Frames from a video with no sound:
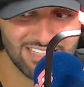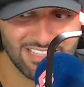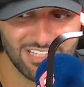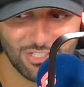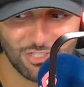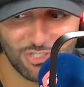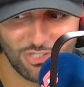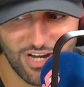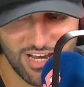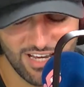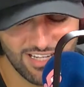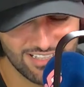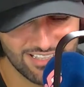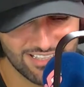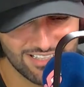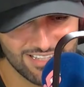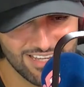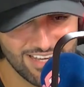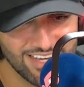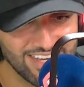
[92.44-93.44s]
it the
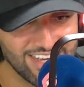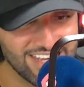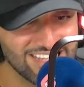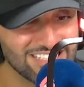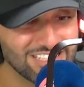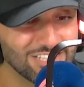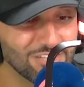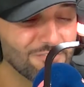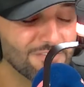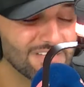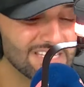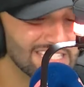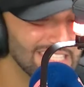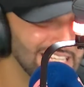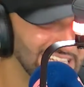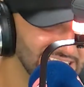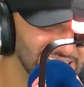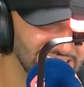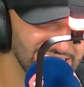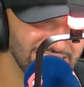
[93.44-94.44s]
trainers? Is it the
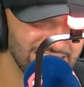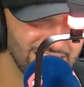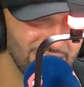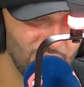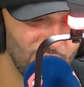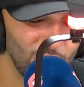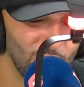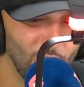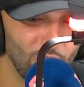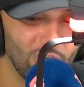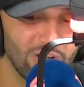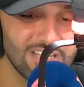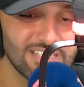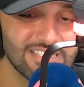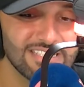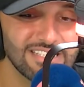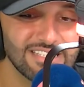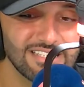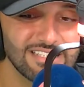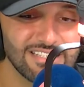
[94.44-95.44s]
facility? Or
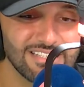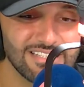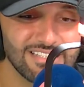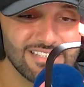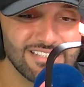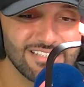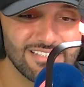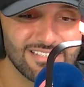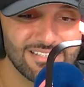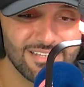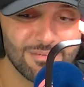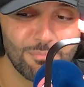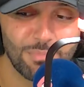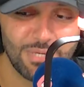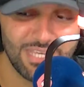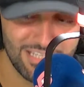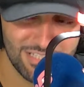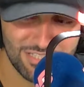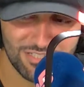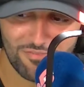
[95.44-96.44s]
is it
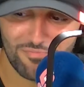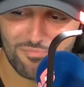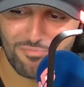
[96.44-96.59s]
peace of